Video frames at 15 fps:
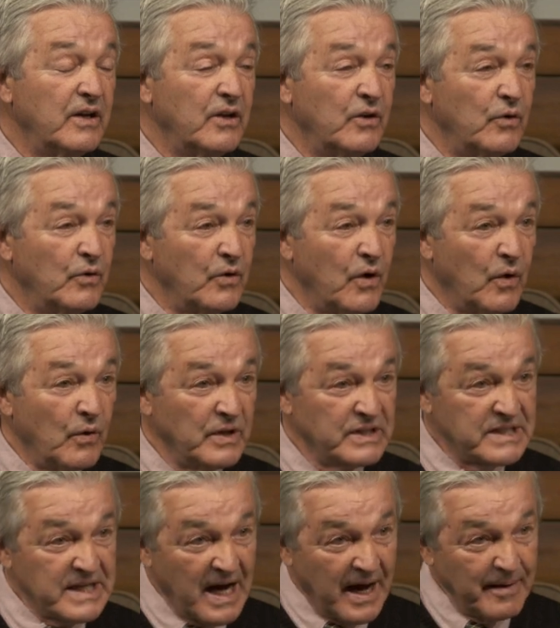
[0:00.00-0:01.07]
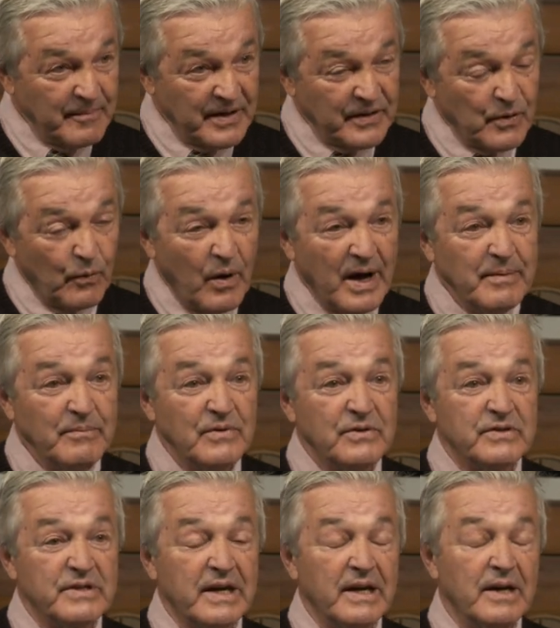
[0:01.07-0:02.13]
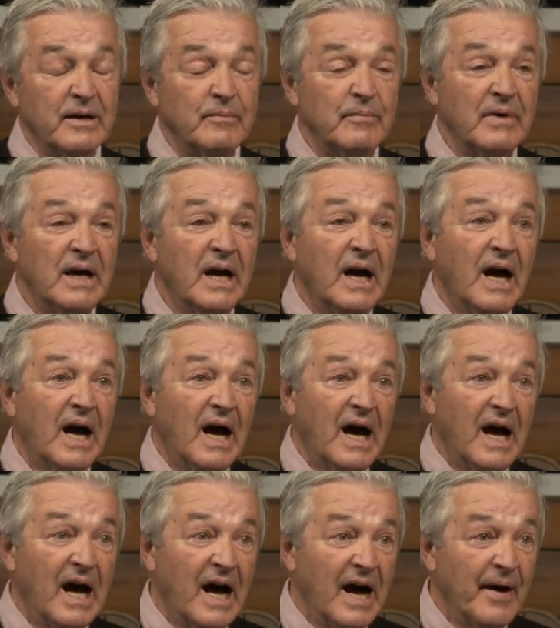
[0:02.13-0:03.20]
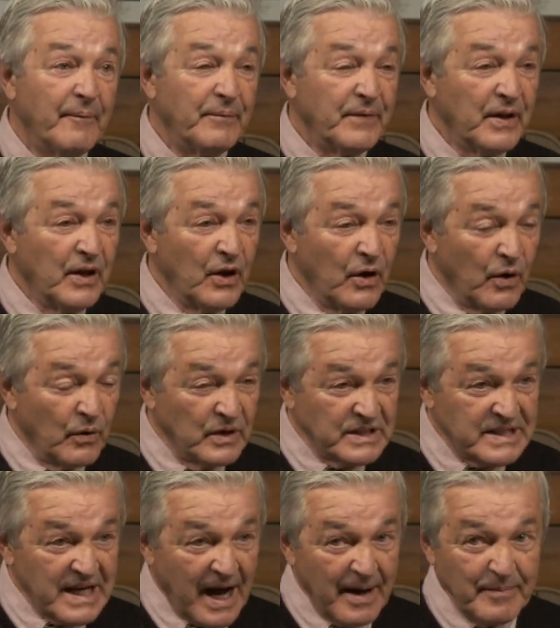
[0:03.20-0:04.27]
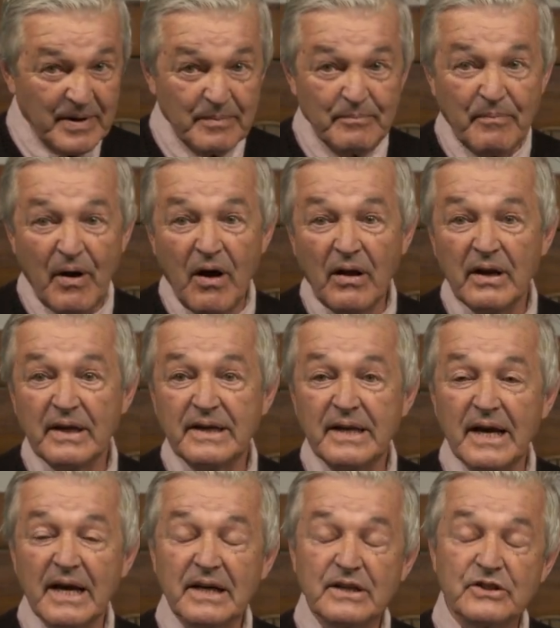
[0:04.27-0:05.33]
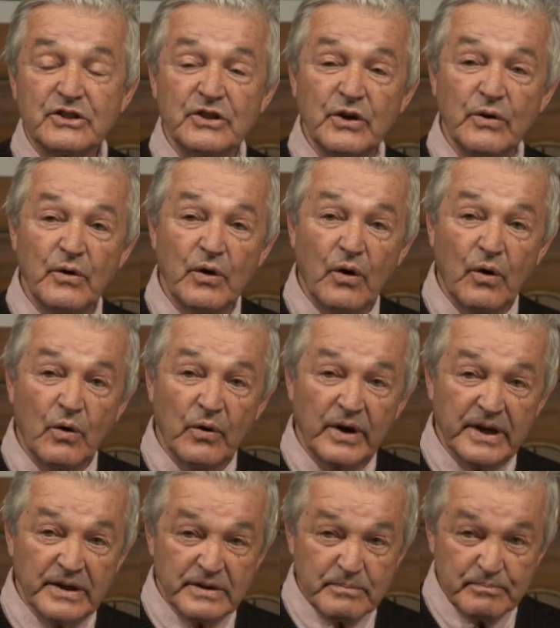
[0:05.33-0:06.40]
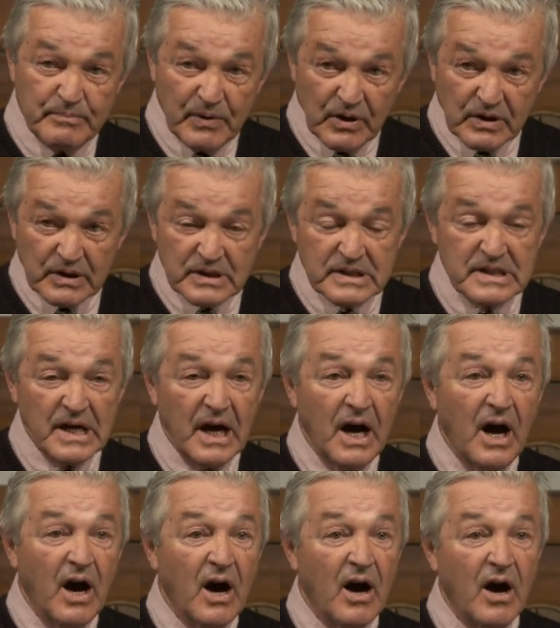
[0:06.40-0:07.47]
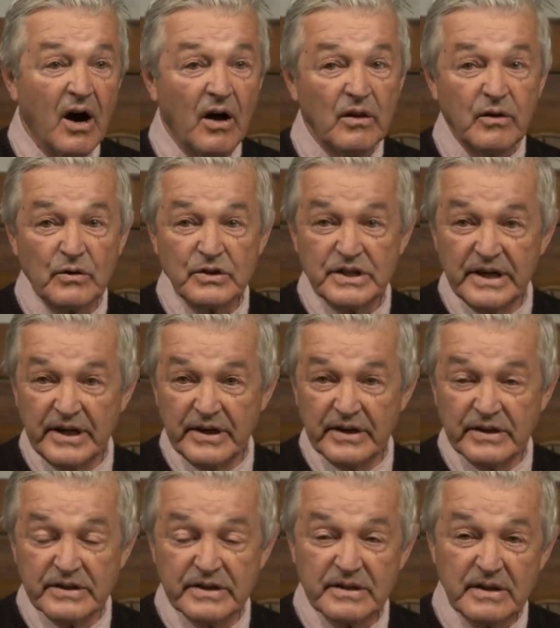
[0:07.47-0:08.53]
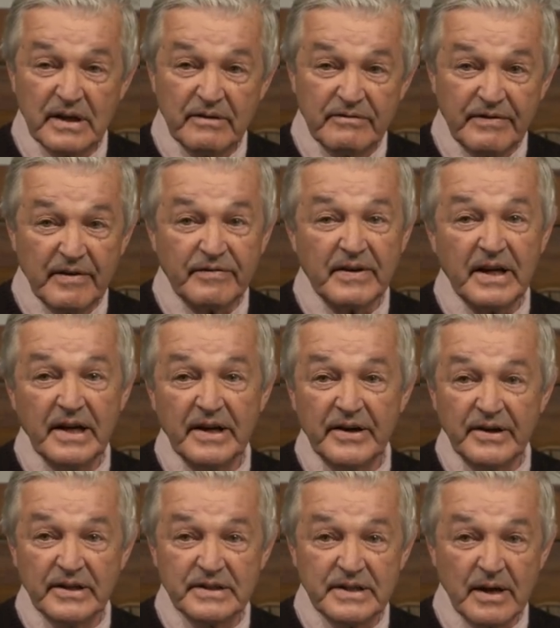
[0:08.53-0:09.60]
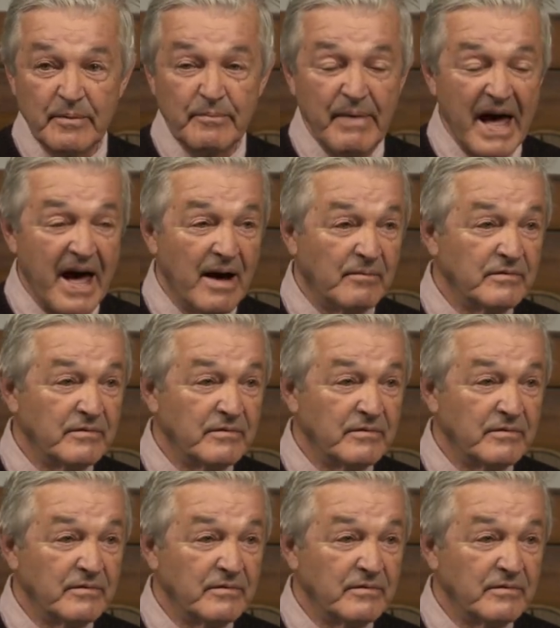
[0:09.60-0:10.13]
You know his time at the Whyte Museum. Uh, you know his time in politics. You know his books. All those years, 50 years in Banff.